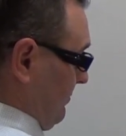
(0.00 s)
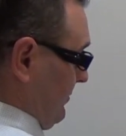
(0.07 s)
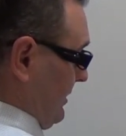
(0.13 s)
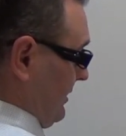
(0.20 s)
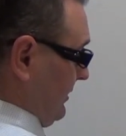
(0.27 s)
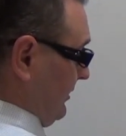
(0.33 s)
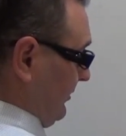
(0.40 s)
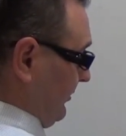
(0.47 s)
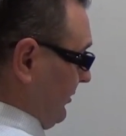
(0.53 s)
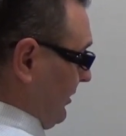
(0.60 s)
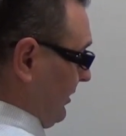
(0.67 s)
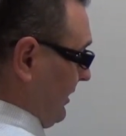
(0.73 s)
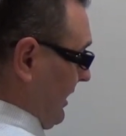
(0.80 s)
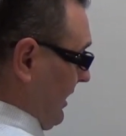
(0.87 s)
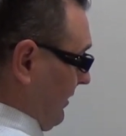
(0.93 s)

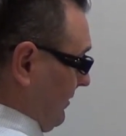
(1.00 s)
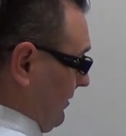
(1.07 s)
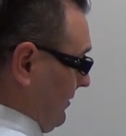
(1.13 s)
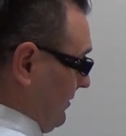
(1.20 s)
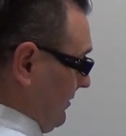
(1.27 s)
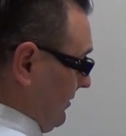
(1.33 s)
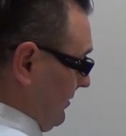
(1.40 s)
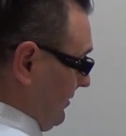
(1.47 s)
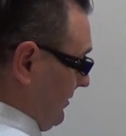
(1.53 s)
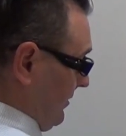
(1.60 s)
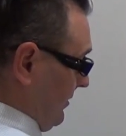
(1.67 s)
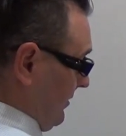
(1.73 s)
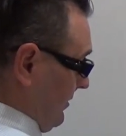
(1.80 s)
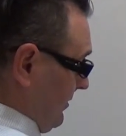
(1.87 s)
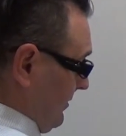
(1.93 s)
inside of that,
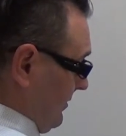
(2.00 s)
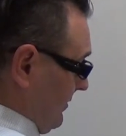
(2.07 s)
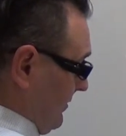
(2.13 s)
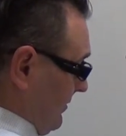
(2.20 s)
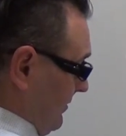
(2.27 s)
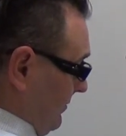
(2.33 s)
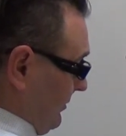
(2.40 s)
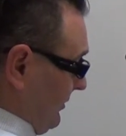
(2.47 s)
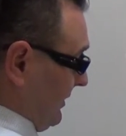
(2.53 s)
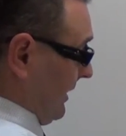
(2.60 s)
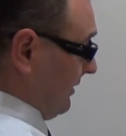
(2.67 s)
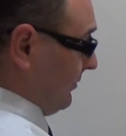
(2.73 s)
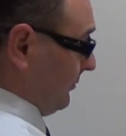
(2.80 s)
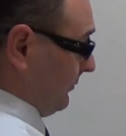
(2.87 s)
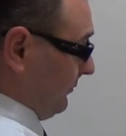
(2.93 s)
we
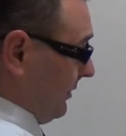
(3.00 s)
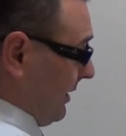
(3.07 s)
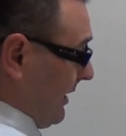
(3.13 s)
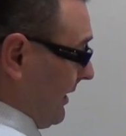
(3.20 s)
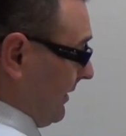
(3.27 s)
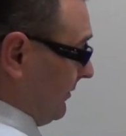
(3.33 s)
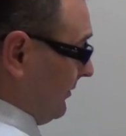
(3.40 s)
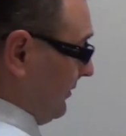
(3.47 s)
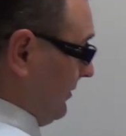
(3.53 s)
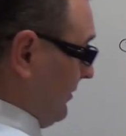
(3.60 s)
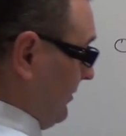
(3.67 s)
start doing flags.